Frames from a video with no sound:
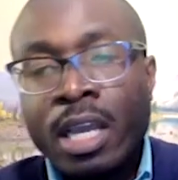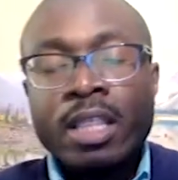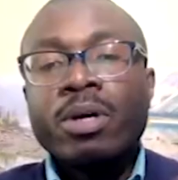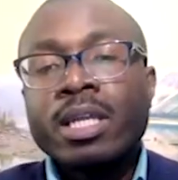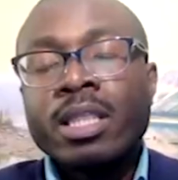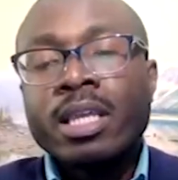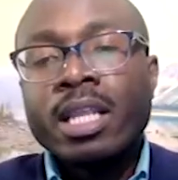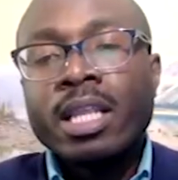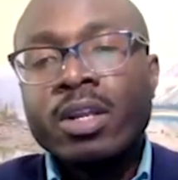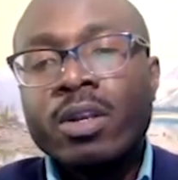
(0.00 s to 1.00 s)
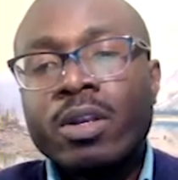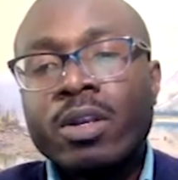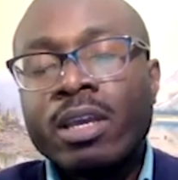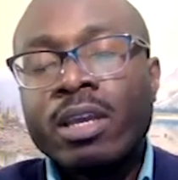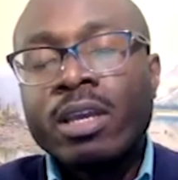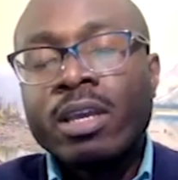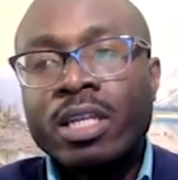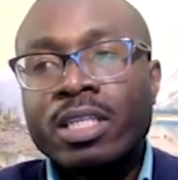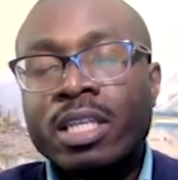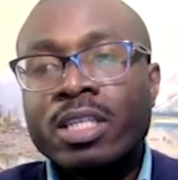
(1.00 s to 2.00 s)
The important thing that you're looking for
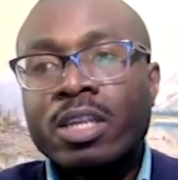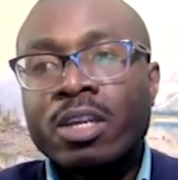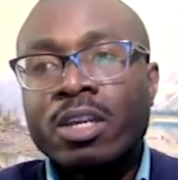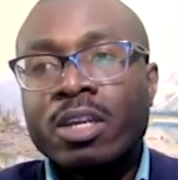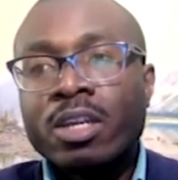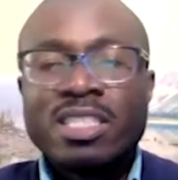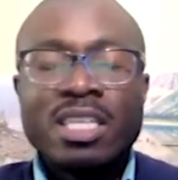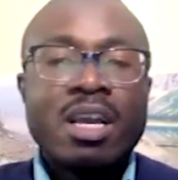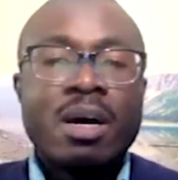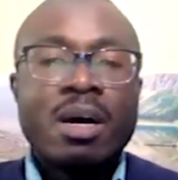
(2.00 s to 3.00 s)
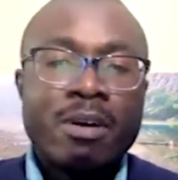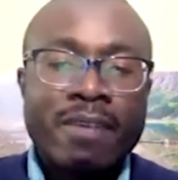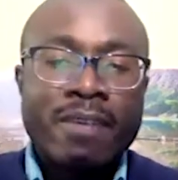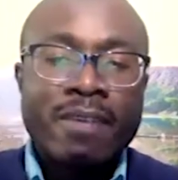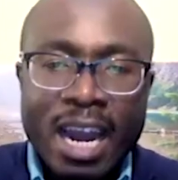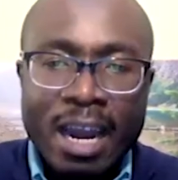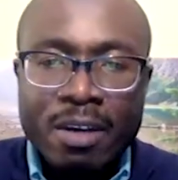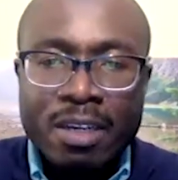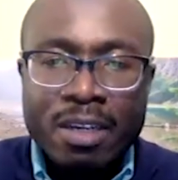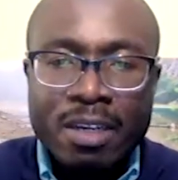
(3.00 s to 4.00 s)
is in terms of is the number of
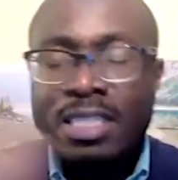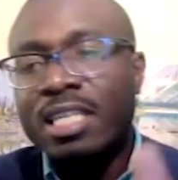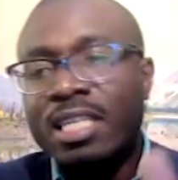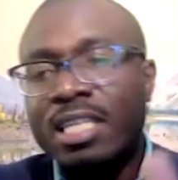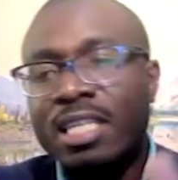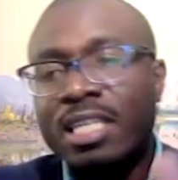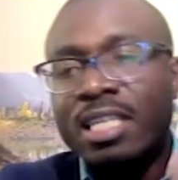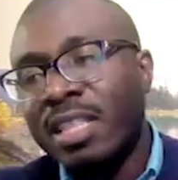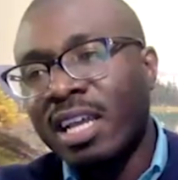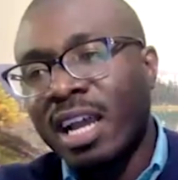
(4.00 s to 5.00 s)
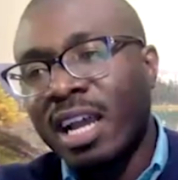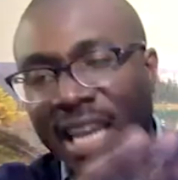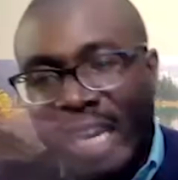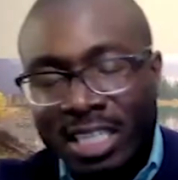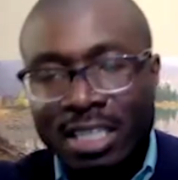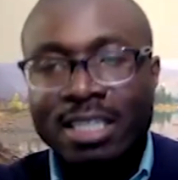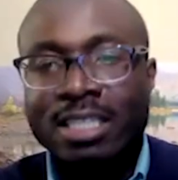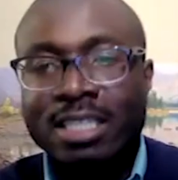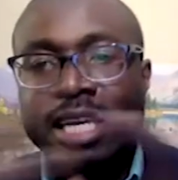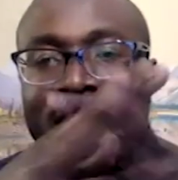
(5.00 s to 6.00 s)
carbons and you know, I mean, the
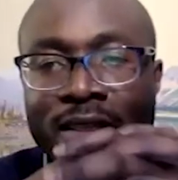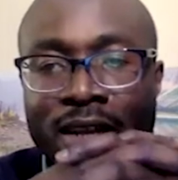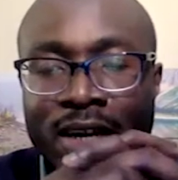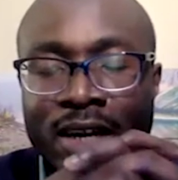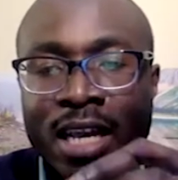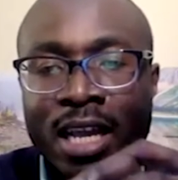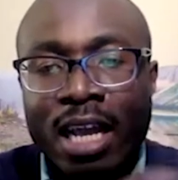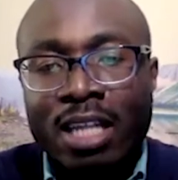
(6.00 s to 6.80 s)
connections that are there.